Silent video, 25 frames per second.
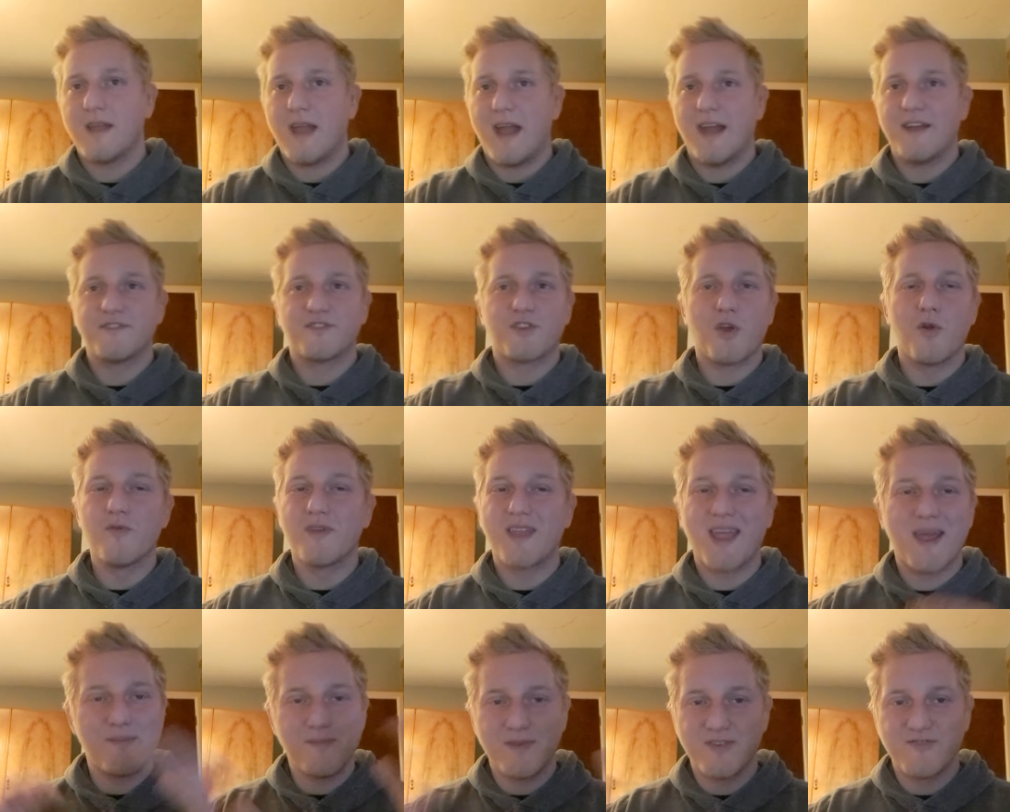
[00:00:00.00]
And don't
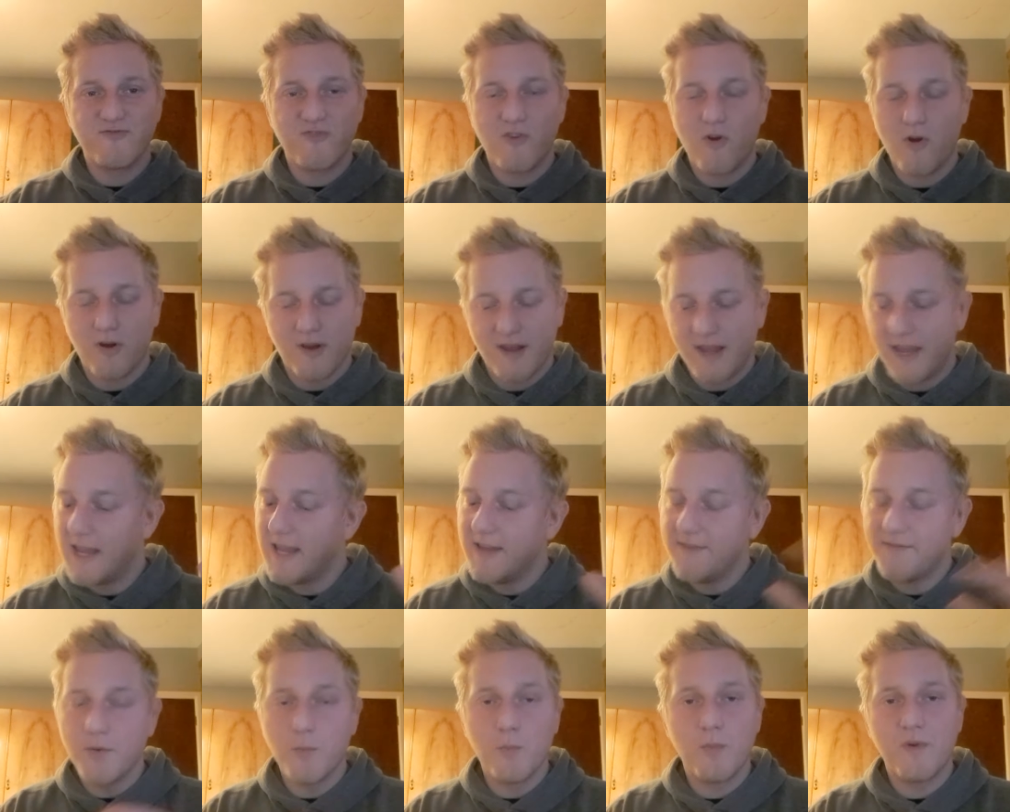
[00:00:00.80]
get me wrong,
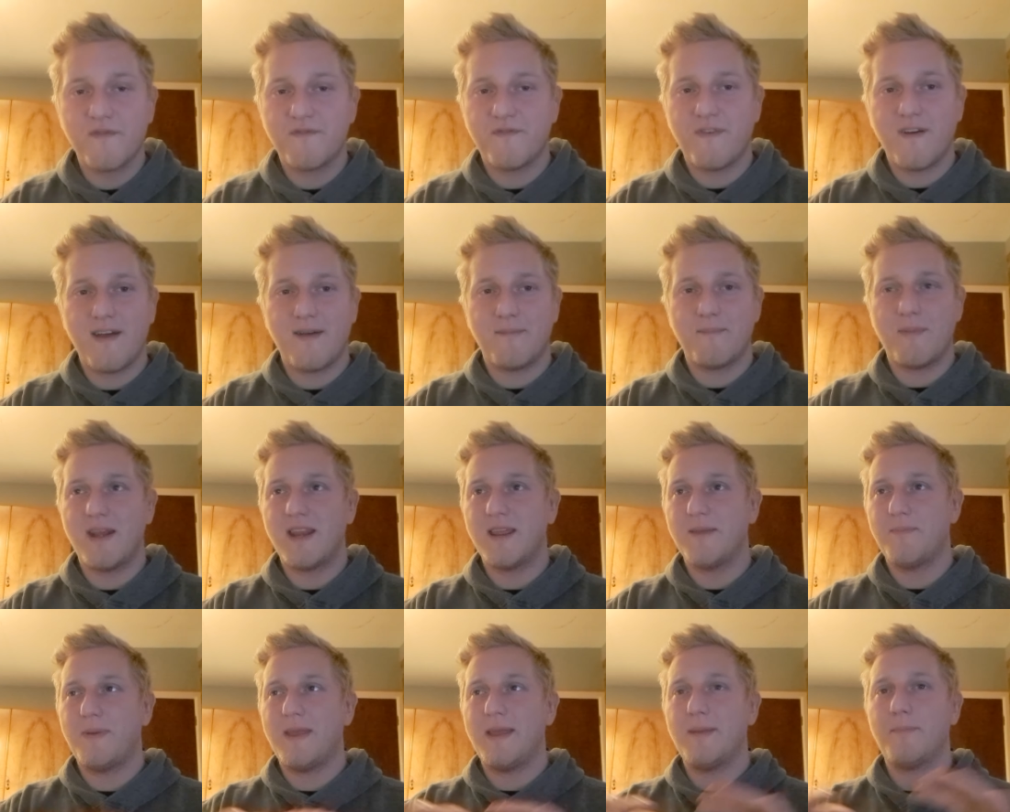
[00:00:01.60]
even with that
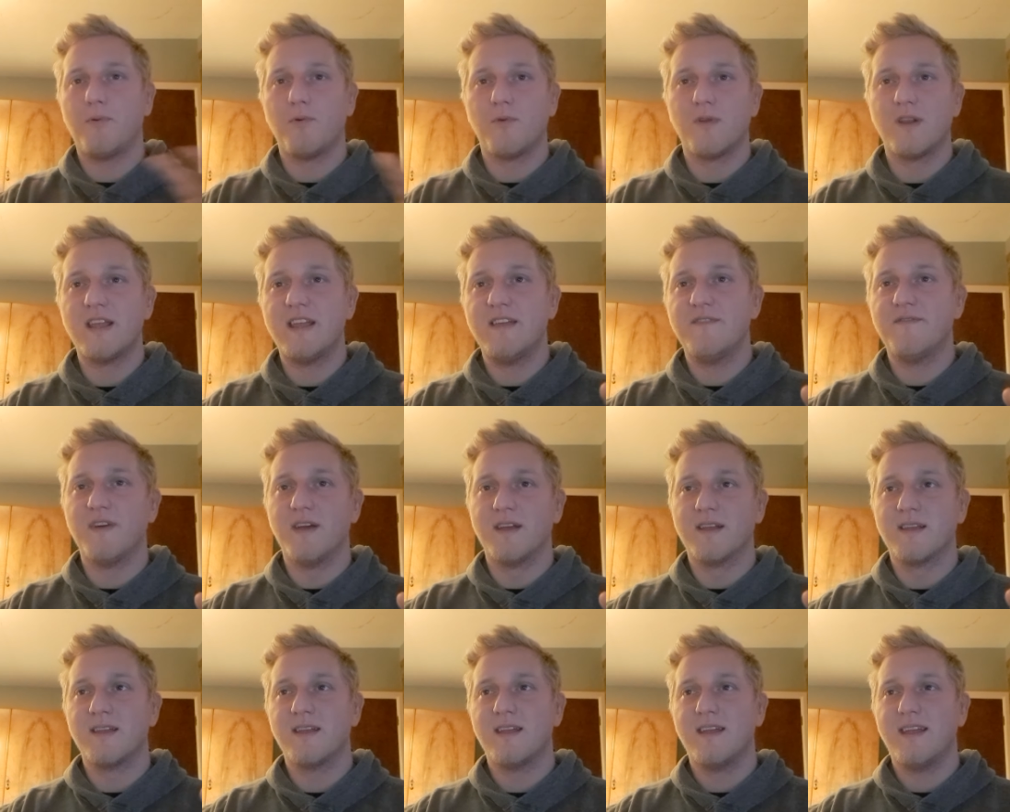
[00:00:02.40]
many people
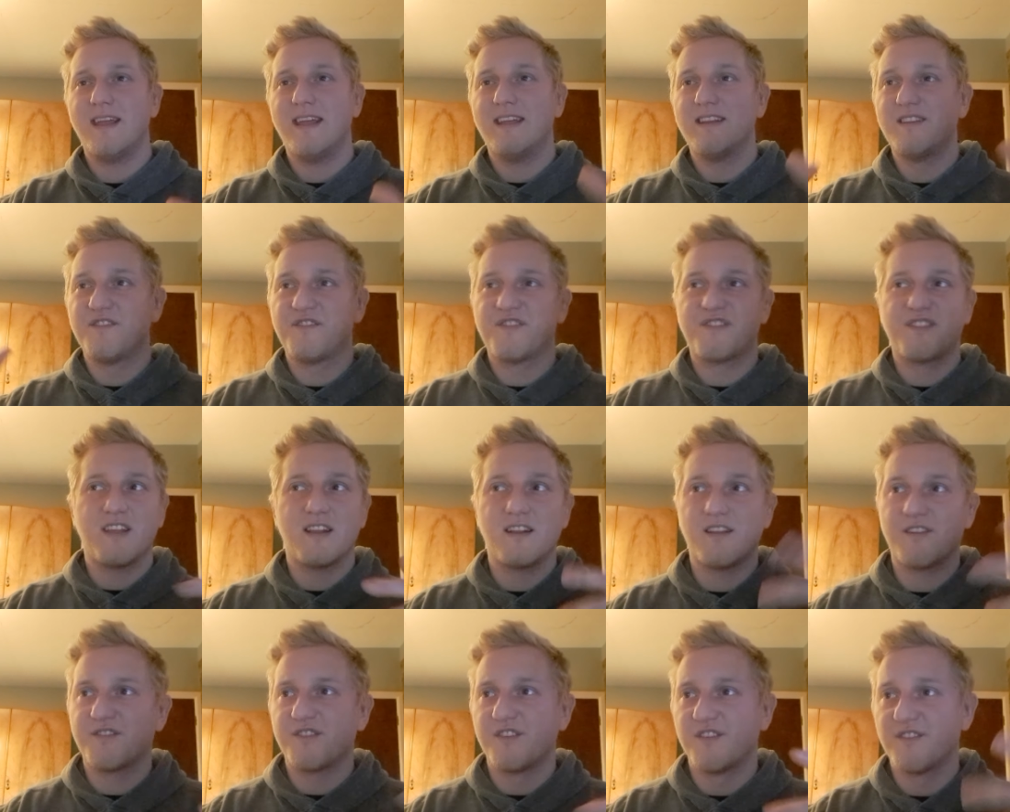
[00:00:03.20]
leaving, it is
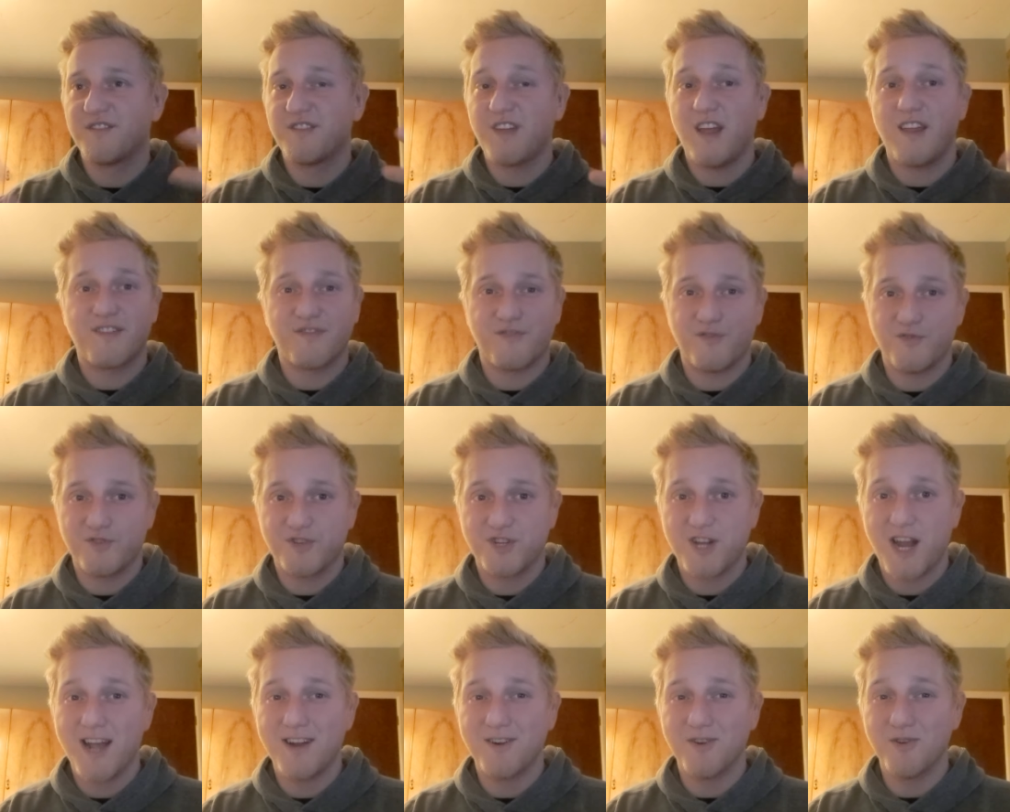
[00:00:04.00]
still a successful
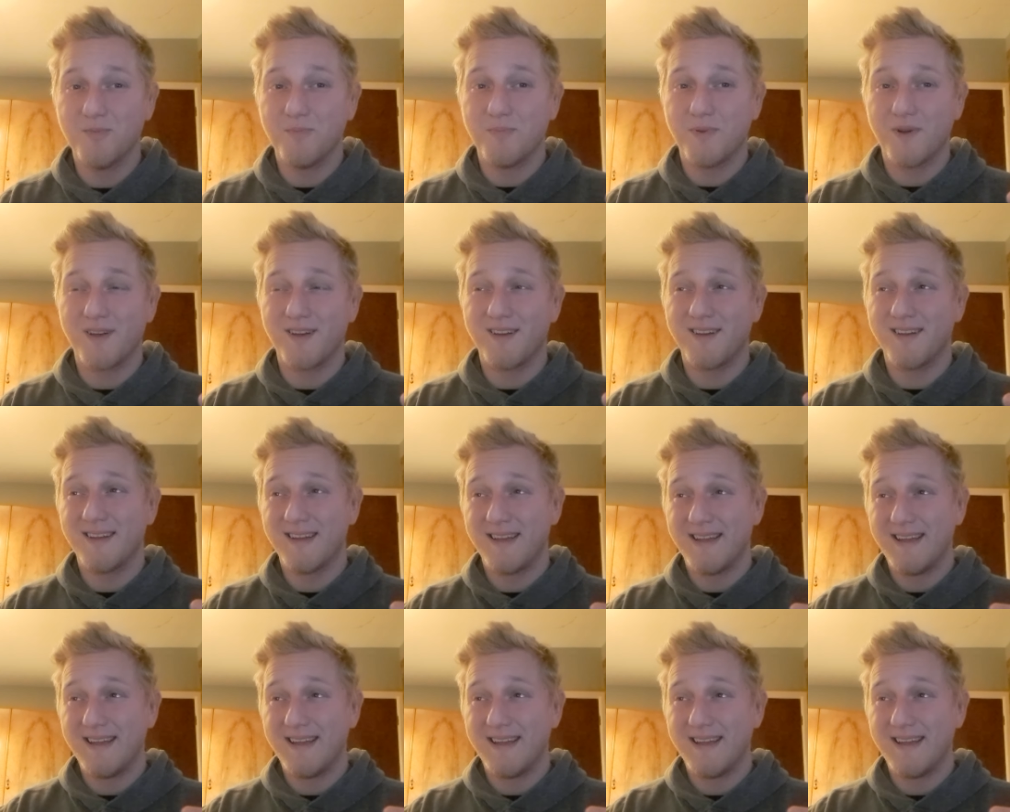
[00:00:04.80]
channel, but